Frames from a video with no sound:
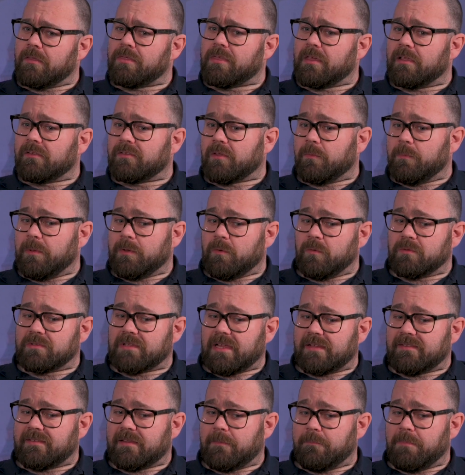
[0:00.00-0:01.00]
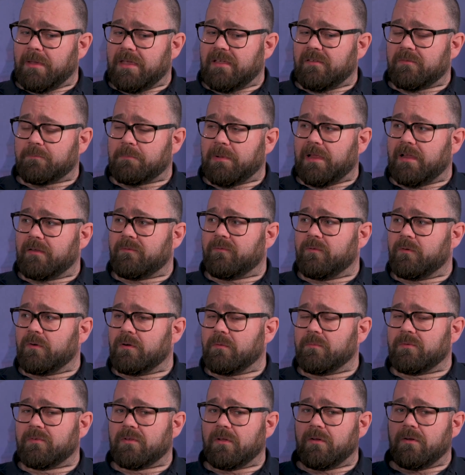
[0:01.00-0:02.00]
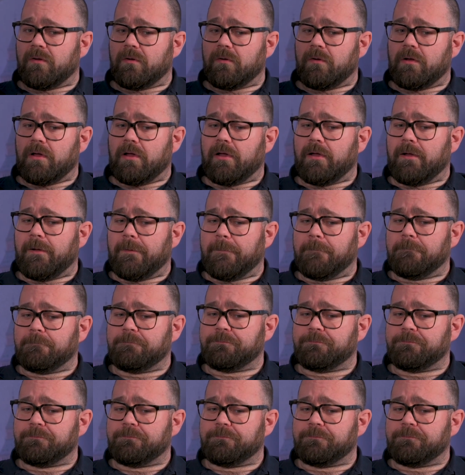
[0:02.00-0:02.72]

think so, because that's the base platform. So